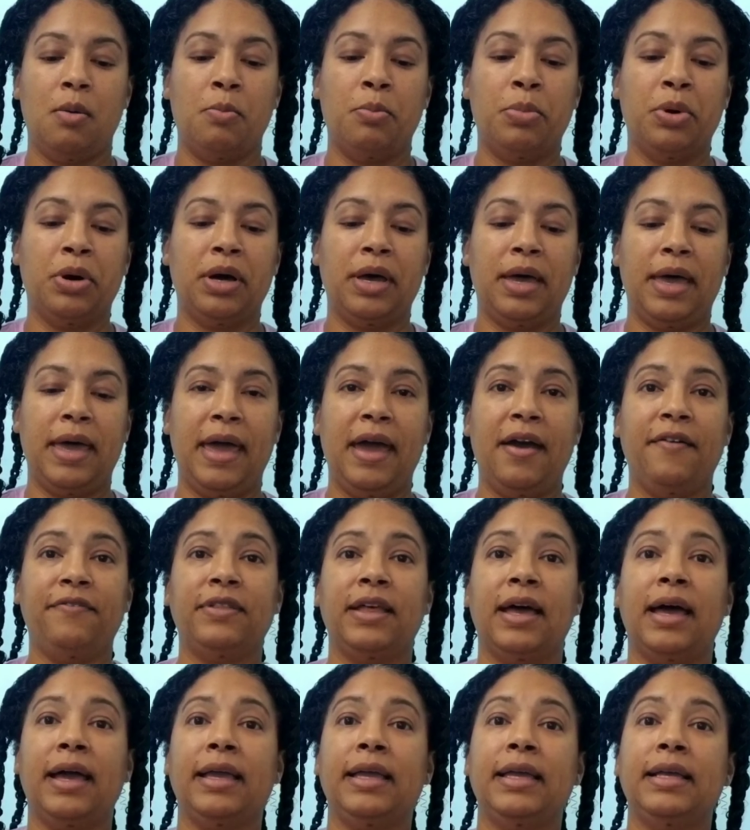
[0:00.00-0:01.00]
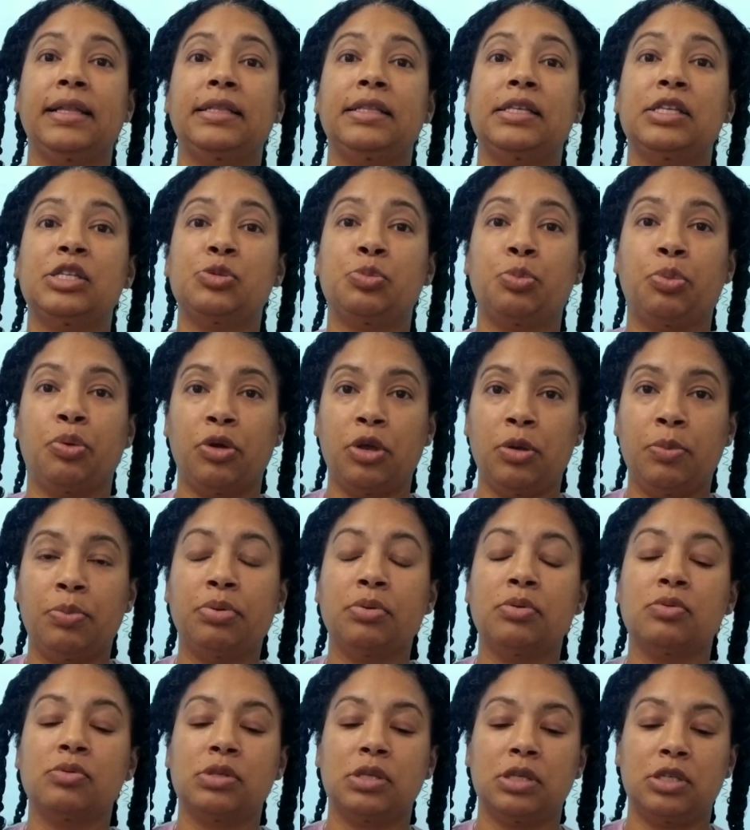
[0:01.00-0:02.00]
But after I get this
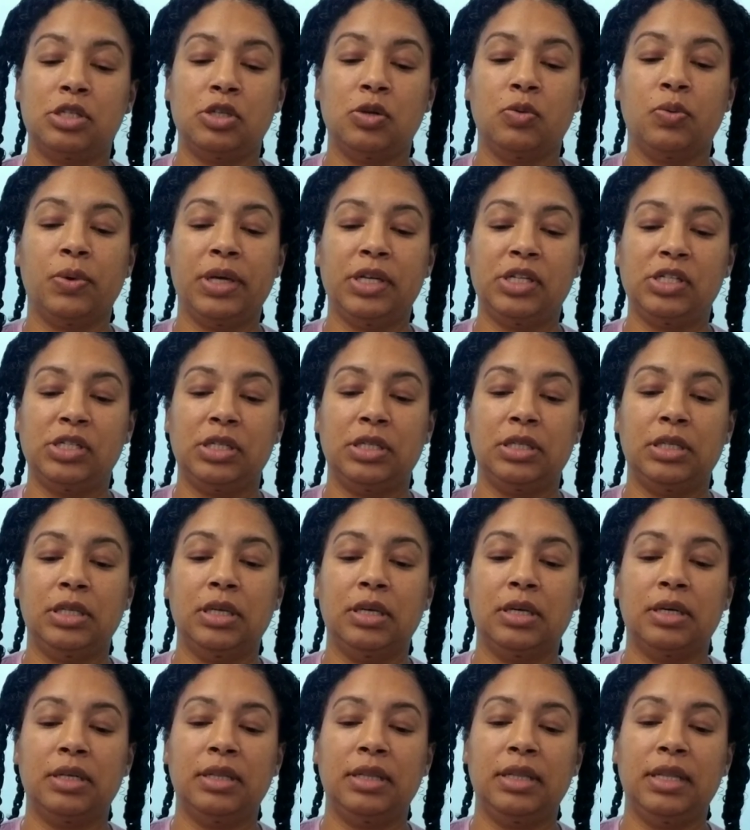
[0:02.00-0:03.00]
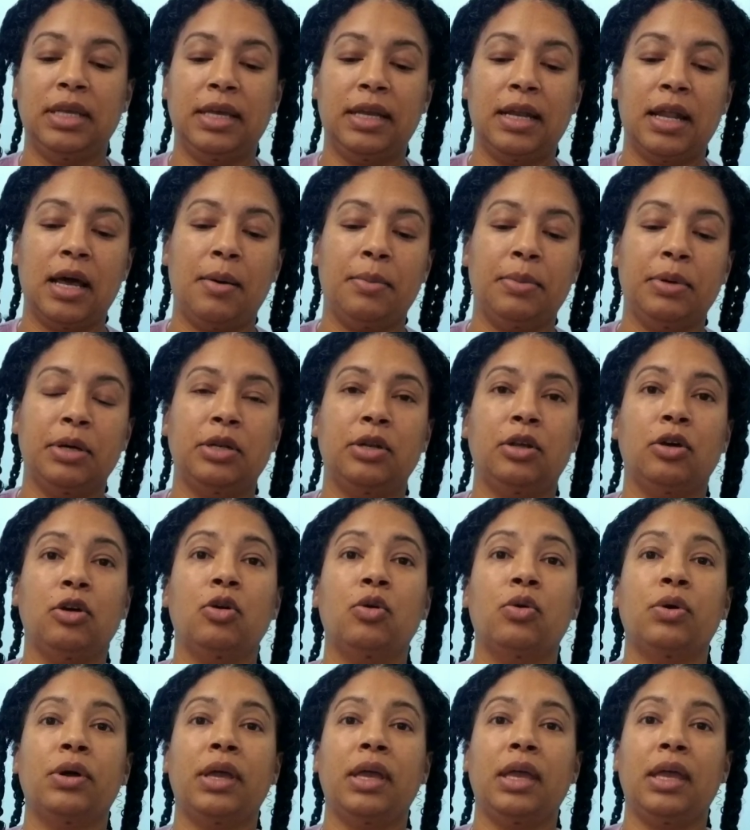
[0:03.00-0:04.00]
pre-poo situation done, then I'm going to
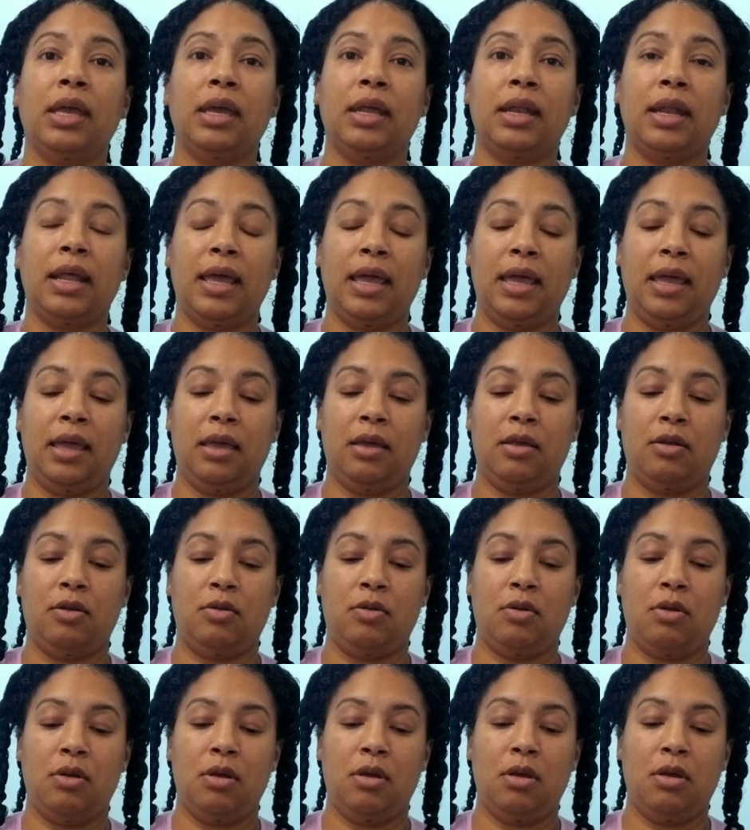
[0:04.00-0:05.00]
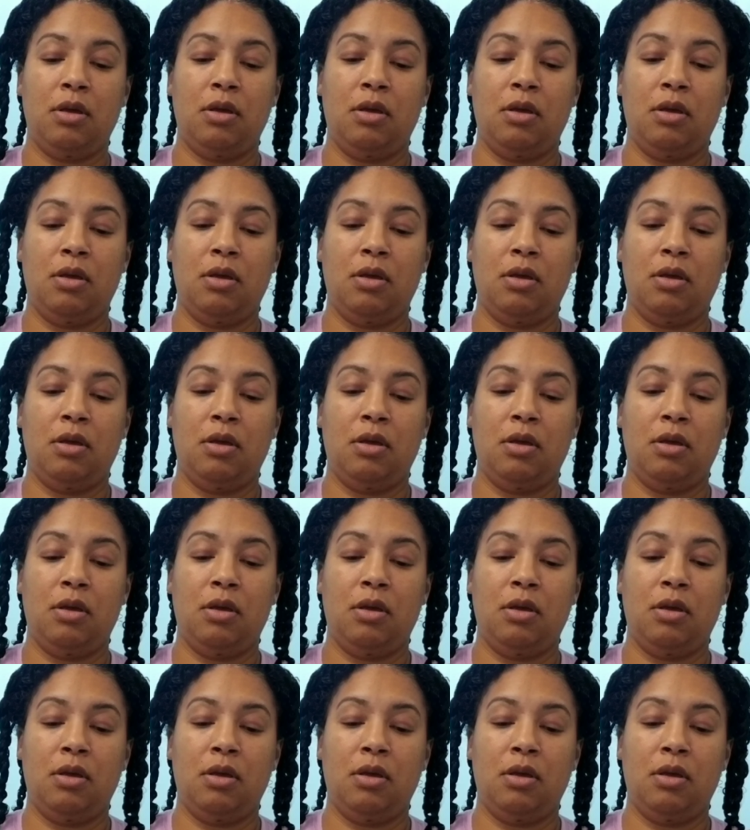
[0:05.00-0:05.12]
go ahead and